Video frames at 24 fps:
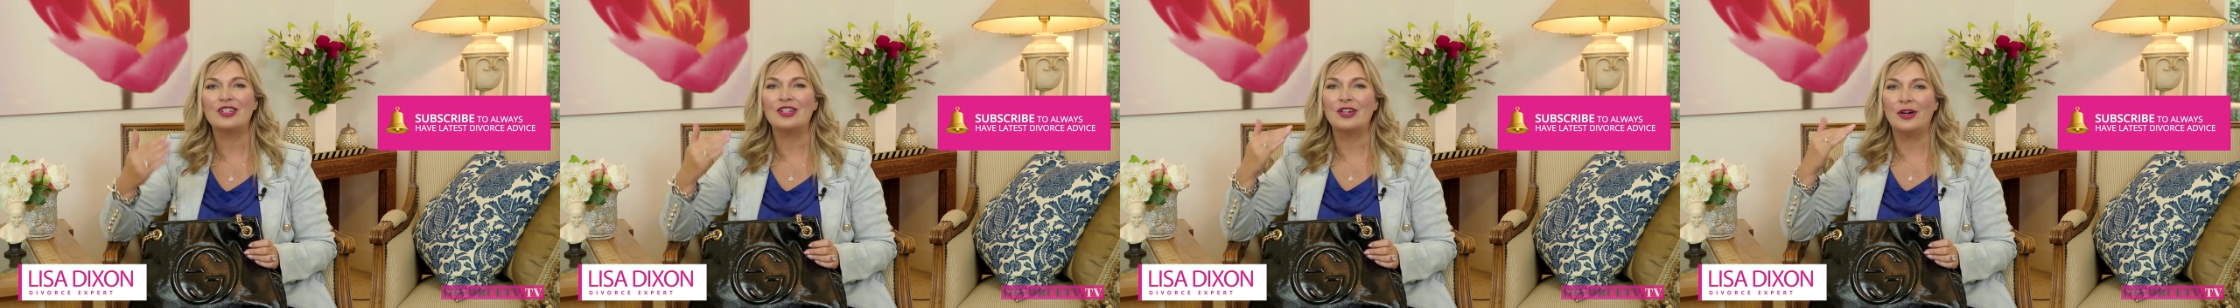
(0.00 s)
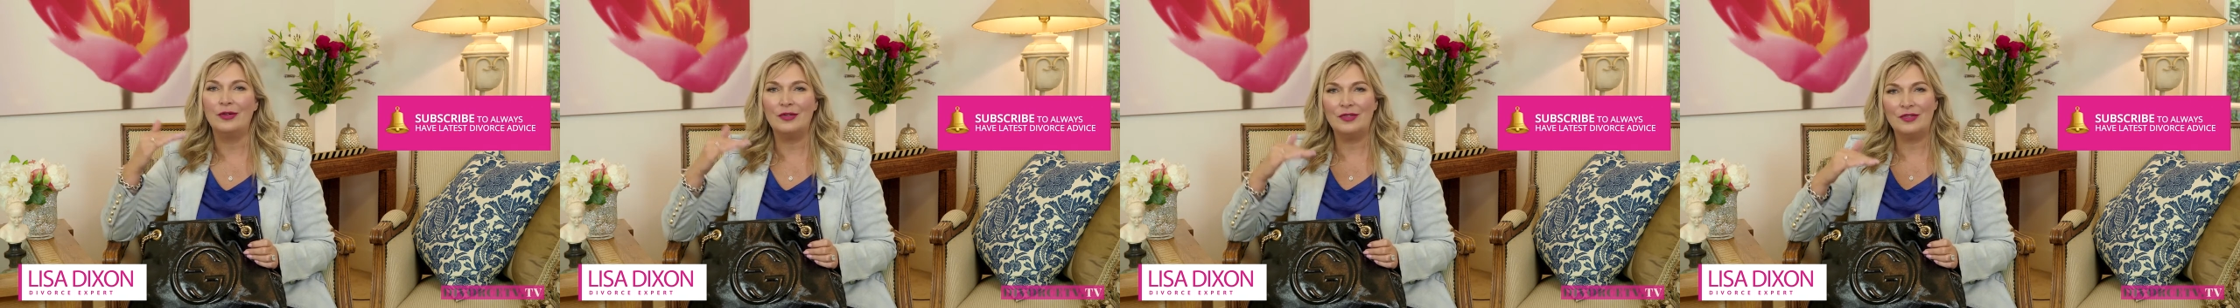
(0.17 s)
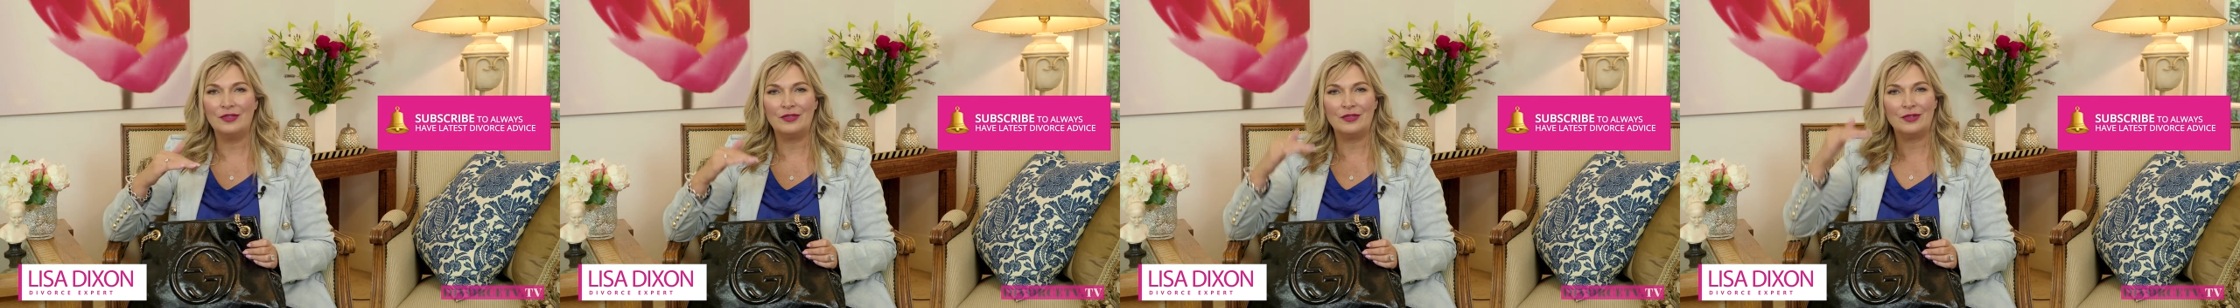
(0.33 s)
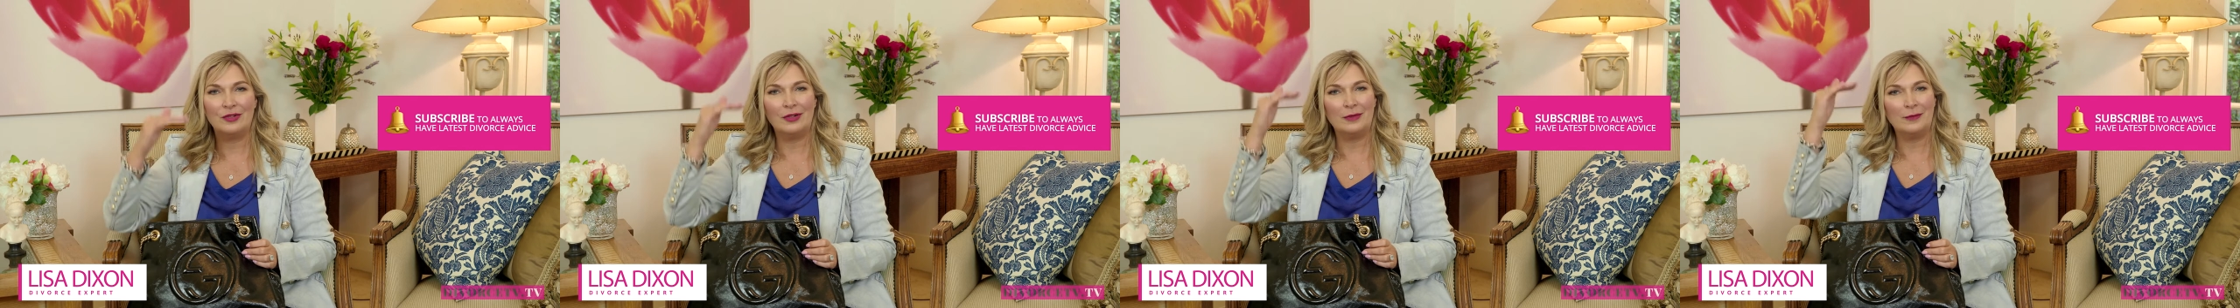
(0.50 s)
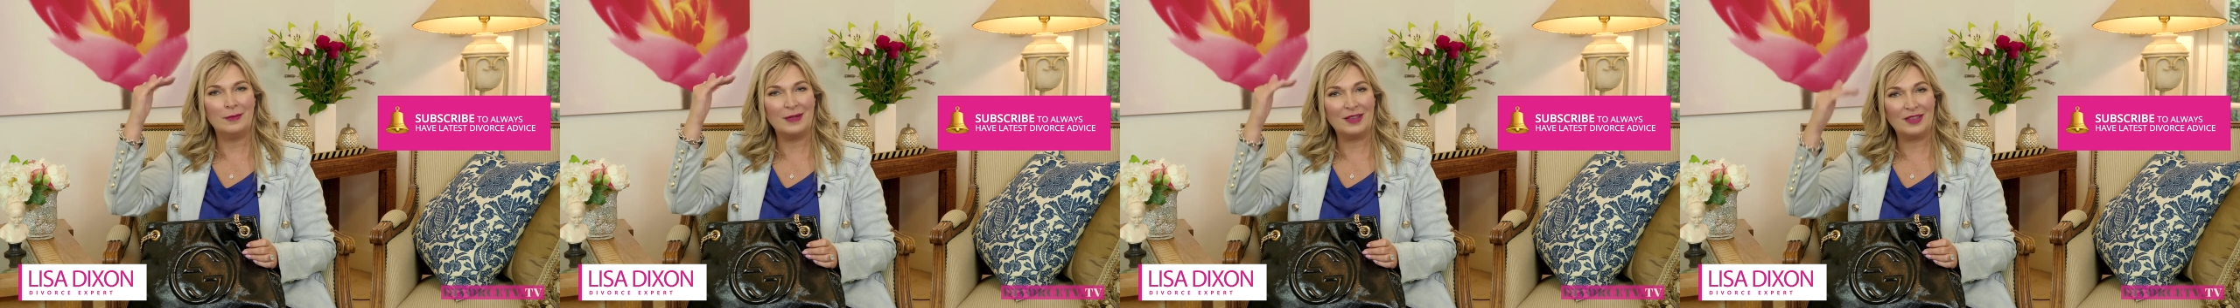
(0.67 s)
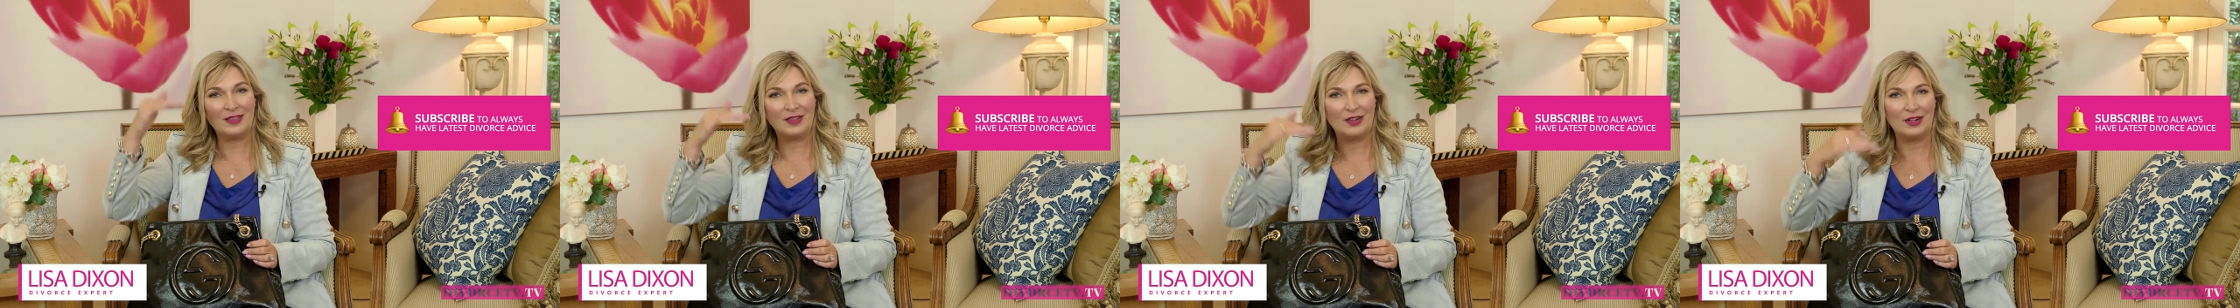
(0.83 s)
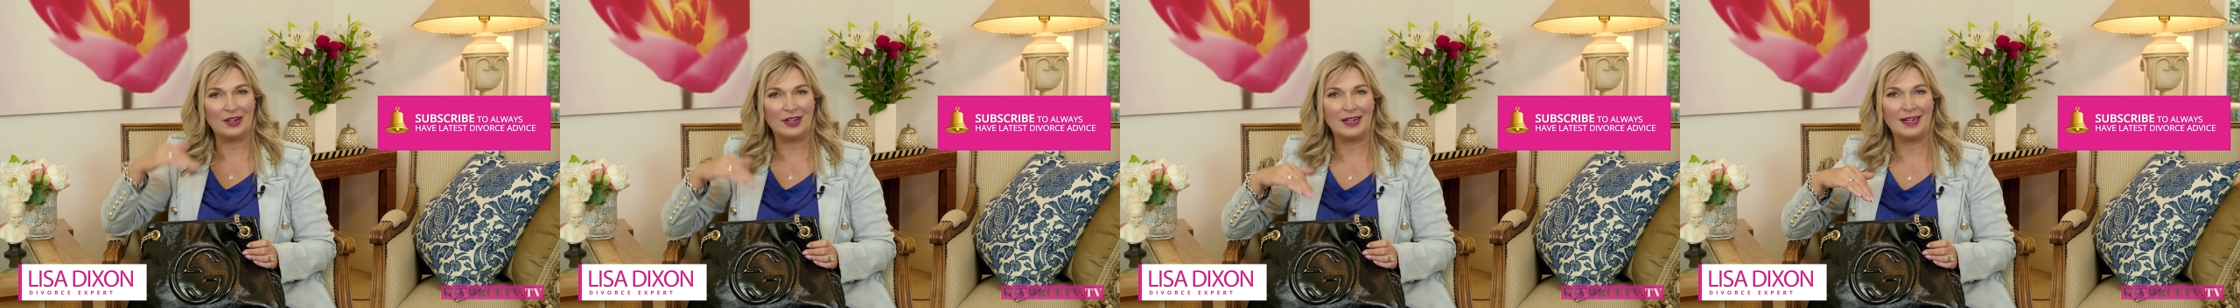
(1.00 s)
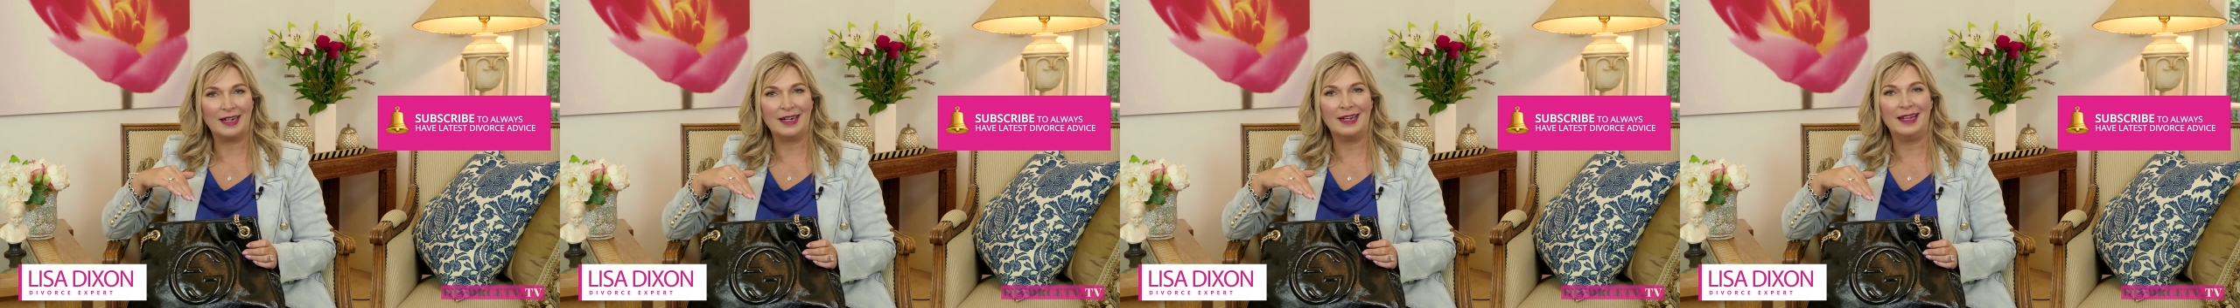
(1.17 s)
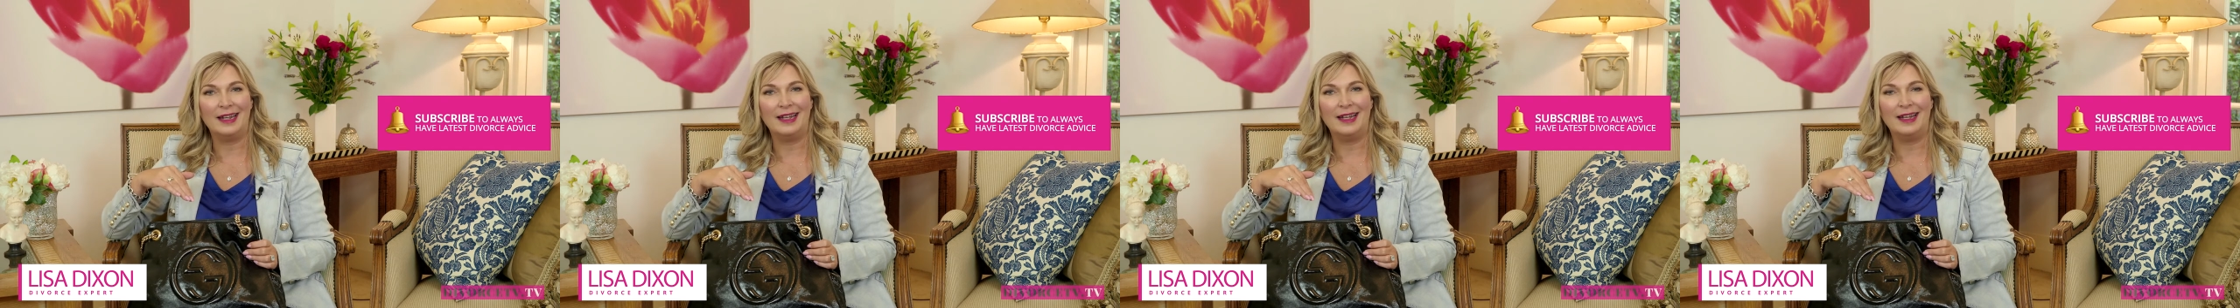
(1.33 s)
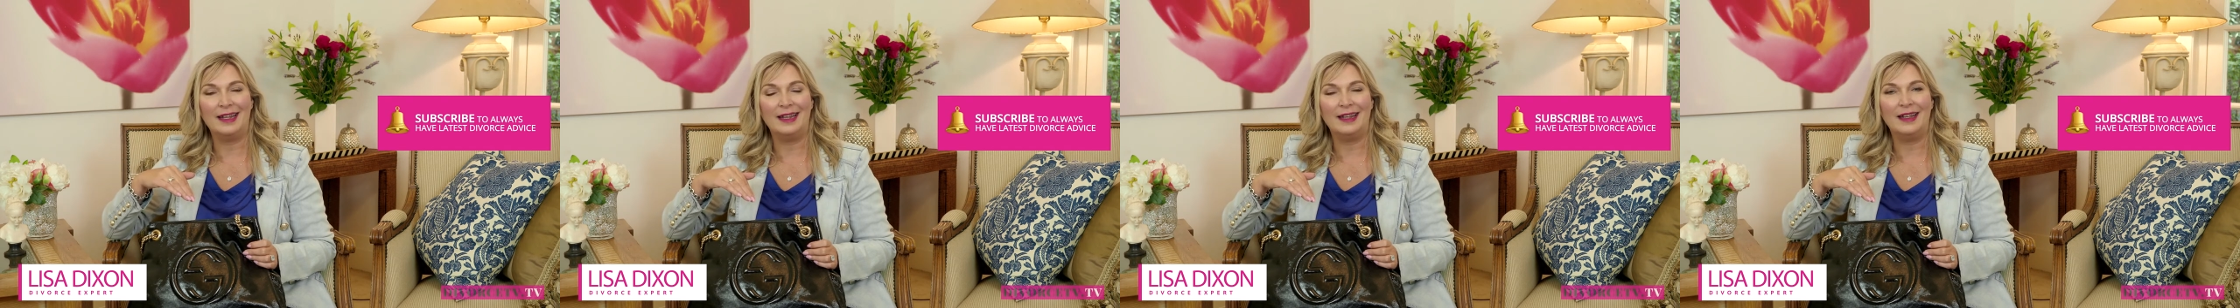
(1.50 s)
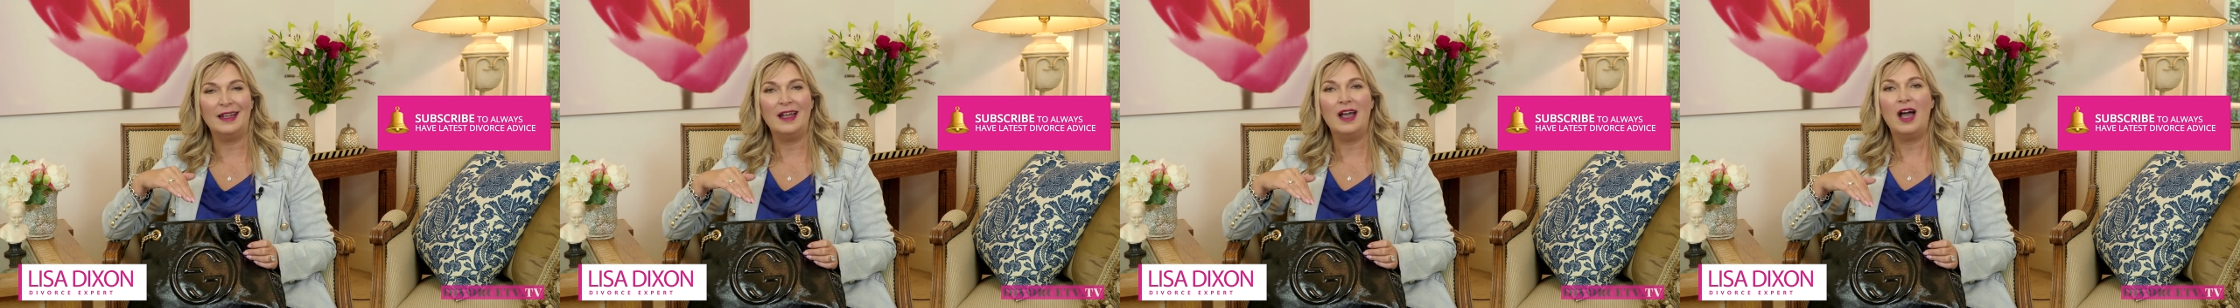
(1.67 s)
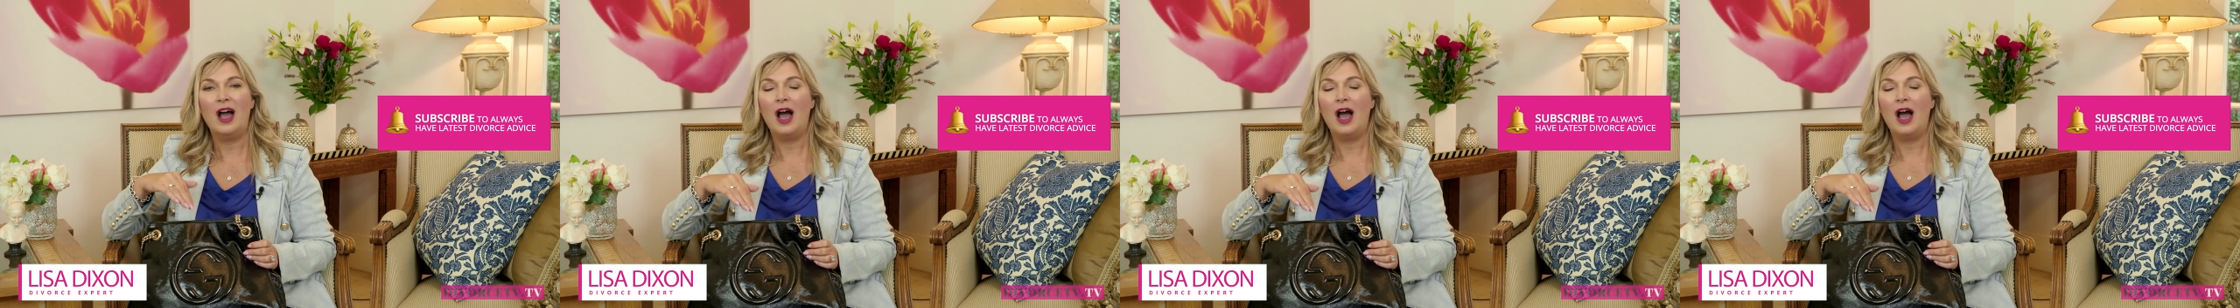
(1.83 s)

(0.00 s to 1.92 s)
go through it methodically.